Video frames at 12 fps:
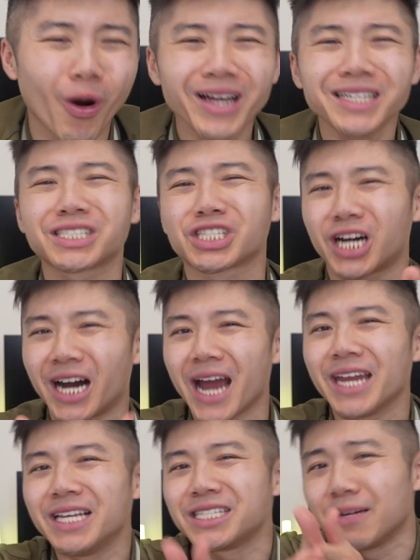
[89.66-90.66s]
why is
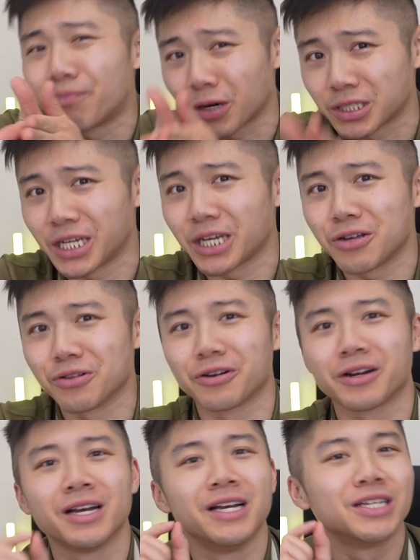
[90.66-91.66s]
Chinese in
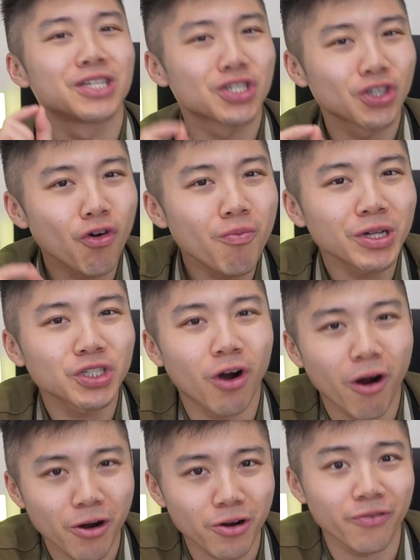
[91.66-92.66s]
particular so much
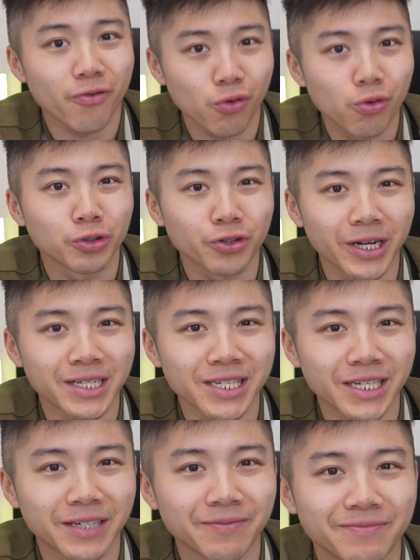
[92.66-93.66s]
harder for Google
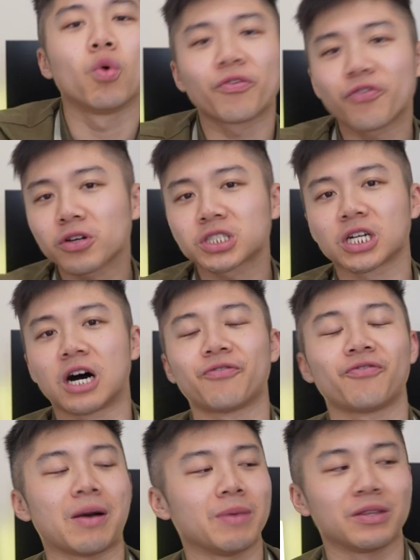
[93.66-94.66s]
Translate? Well, first
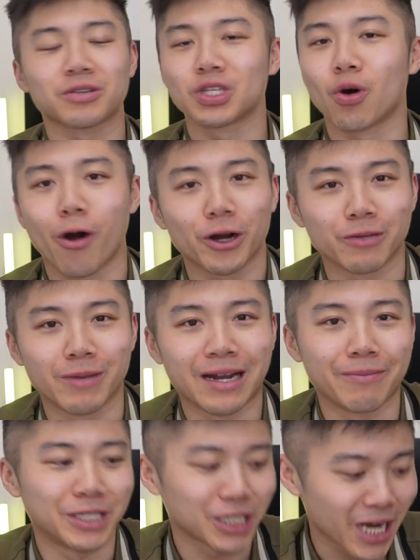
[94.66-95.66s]
off, there's no
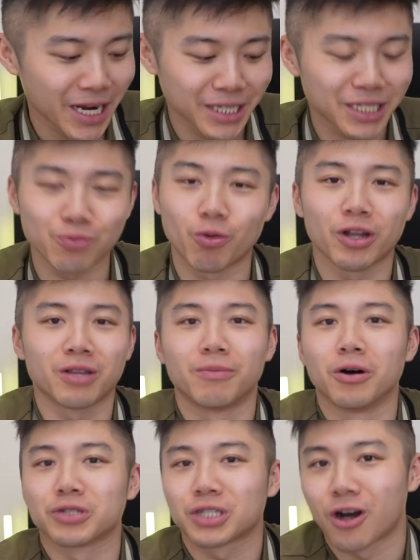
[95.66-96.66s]
argument. Chinese is one of the
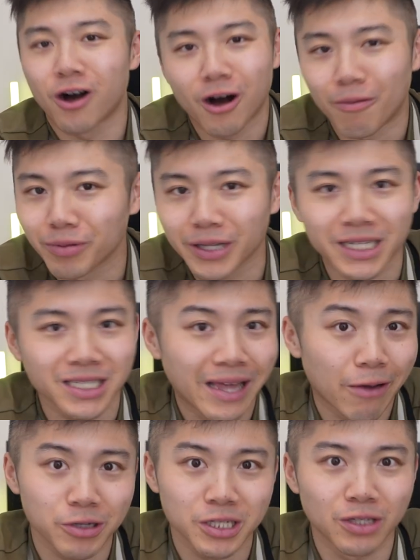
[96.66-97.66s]
most complex
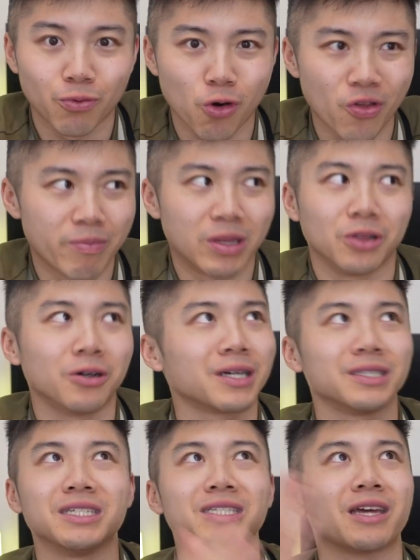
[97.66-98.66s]
languages in the world. Look
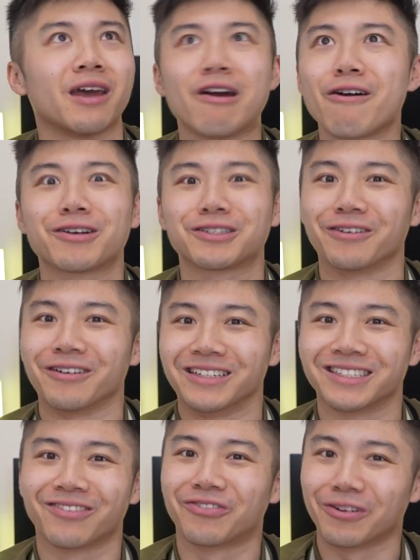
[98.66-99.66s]
at these
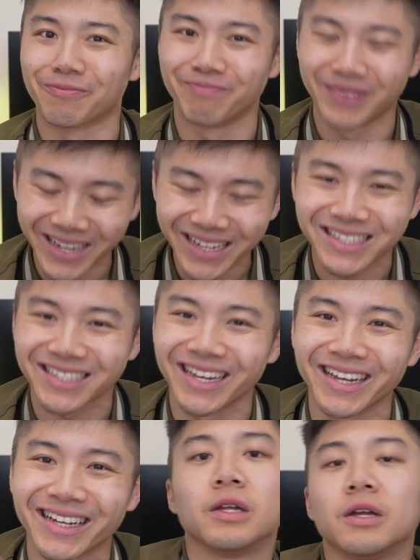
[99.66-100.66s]
characters, for Pete's
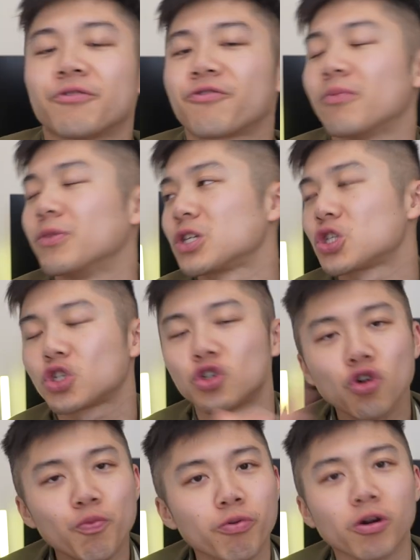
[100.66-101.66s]
sake. From the
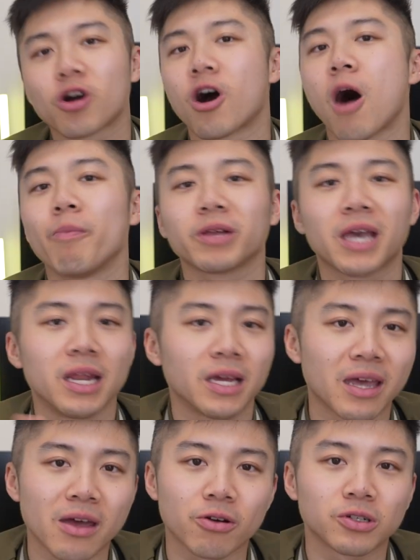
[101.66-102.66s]
super complicated
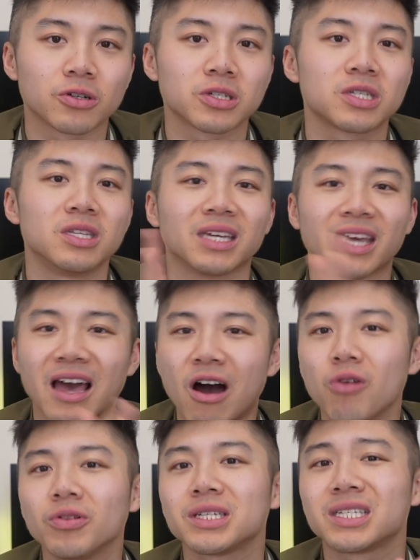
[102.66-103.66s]
characters to the
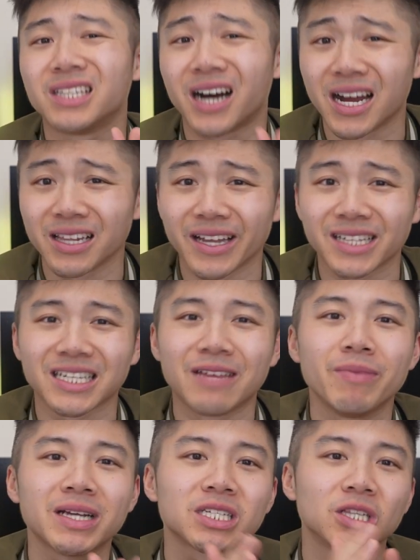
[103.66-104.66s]
countless dialects, it
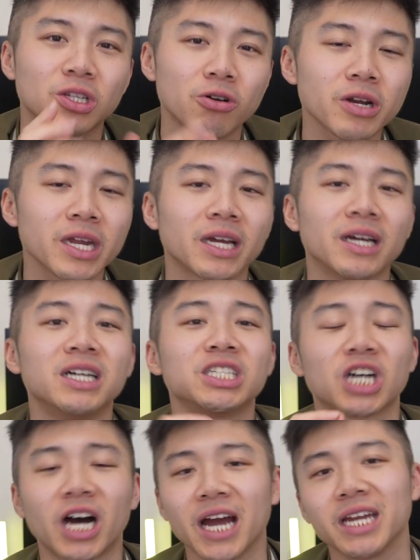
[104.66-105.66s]
makes learning
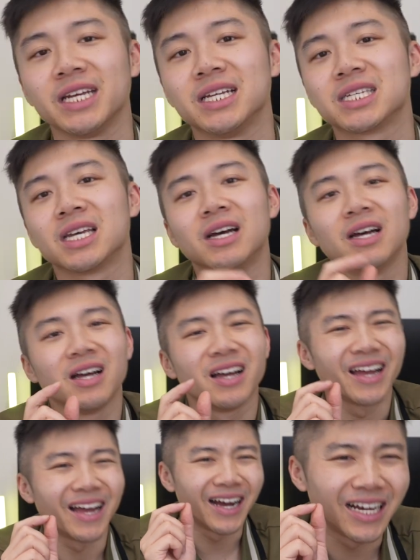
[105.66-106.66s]
Chinese
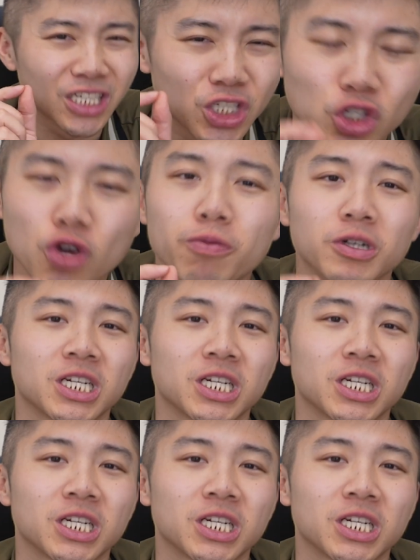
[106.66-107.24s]
a super